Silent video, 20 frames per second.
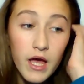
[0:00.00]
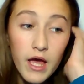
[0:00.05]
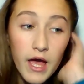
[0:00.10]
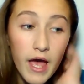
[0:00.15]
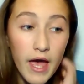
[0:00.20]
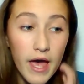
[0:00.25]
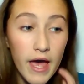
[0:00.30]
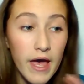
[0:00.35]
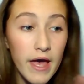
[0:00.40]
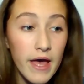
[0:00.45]

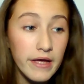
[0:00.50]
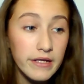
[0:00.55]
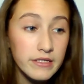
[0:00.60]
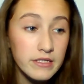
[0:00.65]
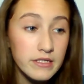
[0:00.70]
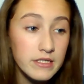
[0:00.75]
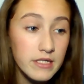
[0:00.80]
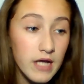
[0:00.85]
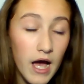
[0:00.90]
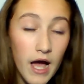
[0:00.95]
and
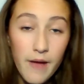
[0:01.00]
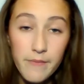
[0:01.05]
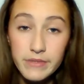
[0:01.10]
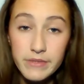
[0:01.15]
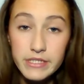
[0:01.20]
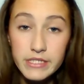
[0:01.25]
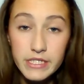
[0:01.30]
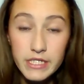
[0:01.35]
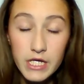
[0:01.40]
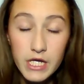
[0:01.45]
I'm just
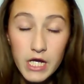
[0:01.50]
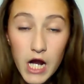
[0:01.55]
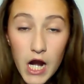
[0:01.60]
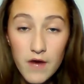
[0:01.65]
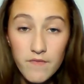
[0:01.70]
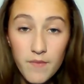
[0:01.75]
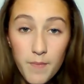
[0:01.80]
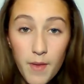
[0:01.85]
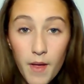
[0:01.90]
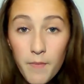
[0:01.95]
going to carve a
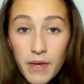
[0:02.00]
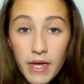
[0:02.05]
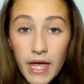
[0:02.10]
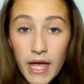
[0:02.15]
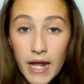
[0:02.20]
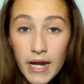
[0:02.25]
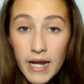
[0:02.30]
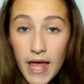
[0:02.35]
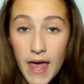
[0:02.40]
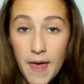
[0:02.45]

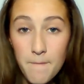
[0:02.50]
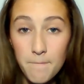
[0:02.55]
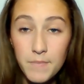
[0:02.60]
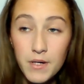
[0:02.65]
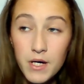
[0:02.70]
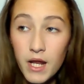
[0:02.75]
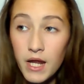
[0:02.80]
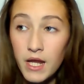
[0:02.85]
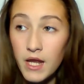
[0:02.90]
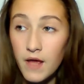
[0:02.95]
pumpkin and put
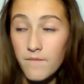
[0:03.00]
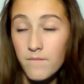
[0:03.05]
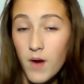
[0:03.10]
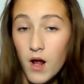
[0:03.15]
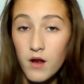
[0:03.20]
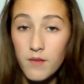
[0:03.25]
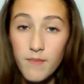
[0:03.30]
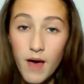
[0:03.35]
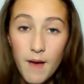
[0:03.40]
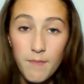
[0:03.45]
it in front
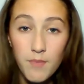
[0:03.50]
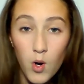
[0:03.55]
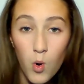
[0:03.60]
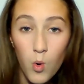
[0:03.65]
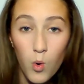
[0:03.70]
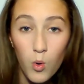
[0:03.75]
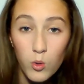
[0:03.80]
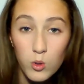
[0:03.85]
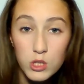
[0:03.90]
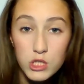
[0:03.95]
of my
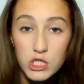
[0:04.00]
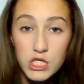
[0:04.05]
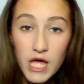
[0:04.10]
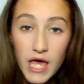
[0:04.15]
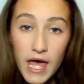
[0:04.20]
porch.